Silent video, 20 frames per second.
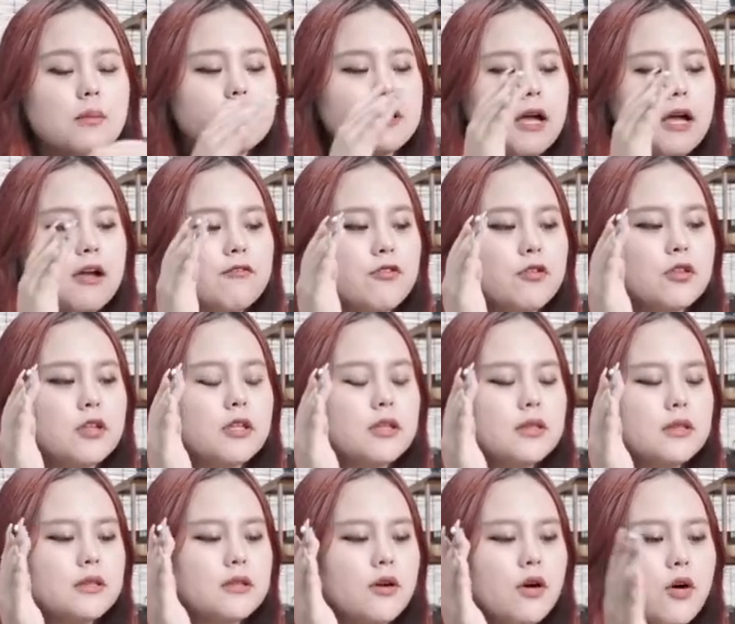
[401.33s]
apply for
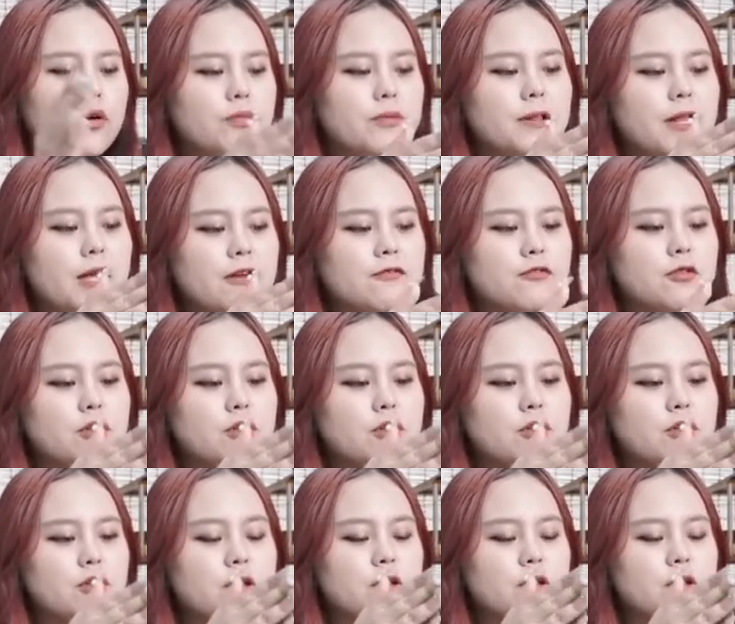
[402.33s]
the apply for
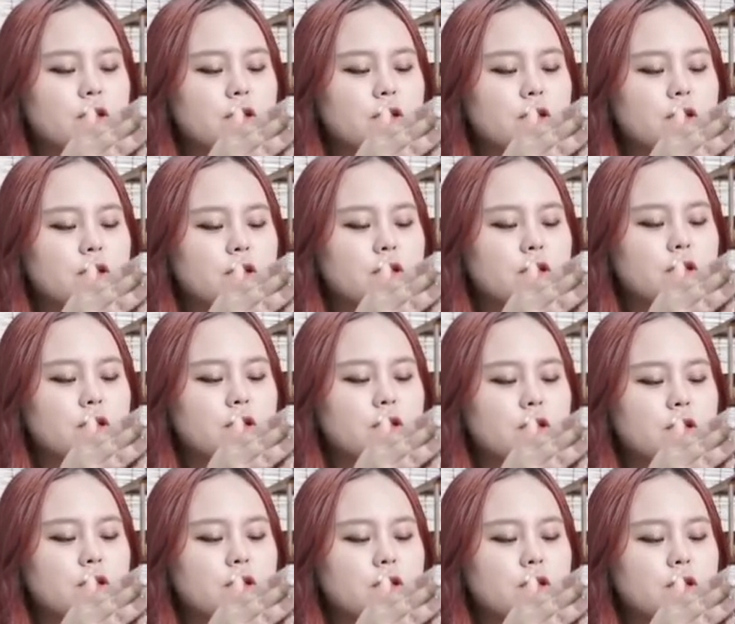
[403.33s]
live stream special
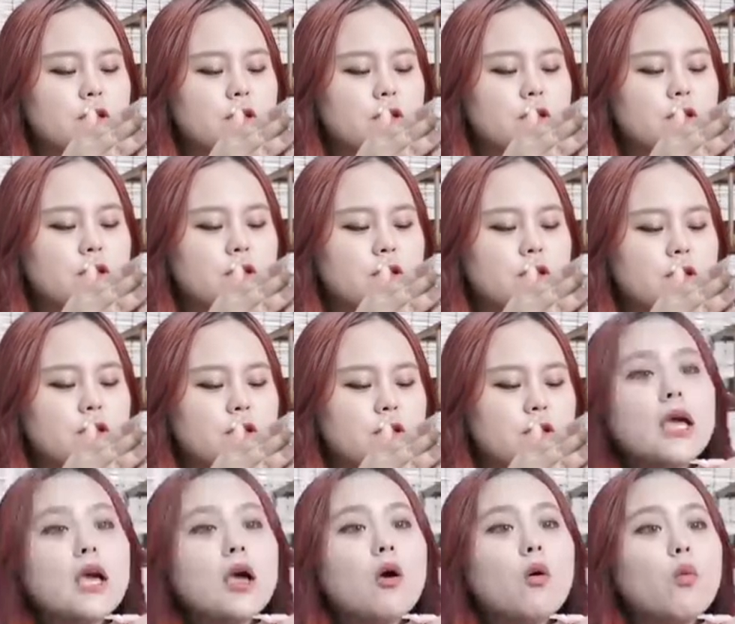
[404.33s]
coupon
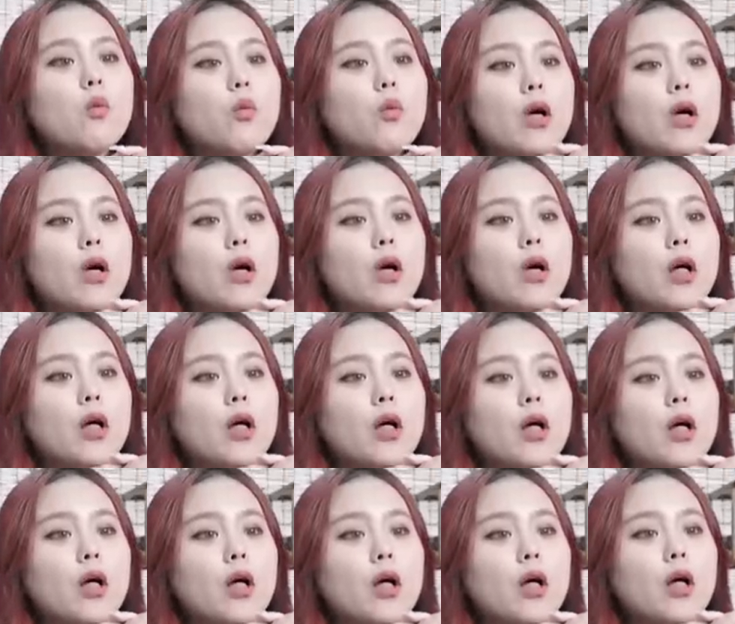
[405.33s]
we will
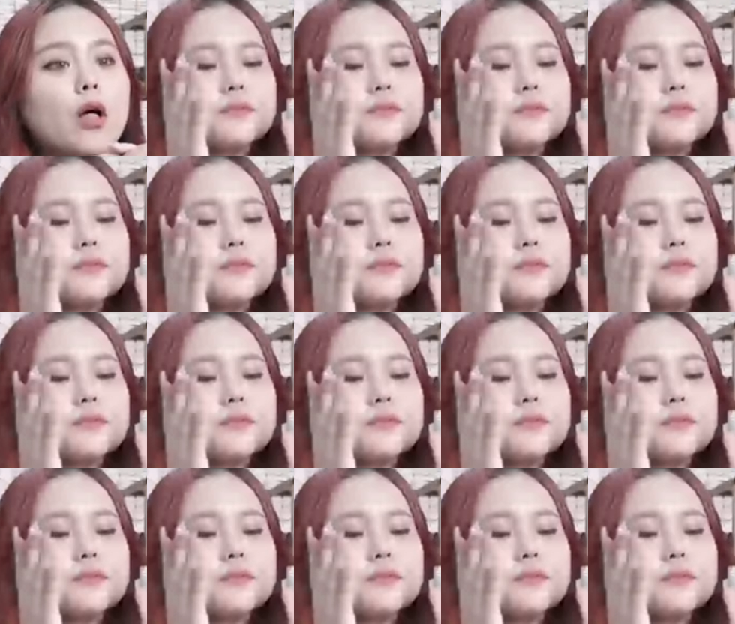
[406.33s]
be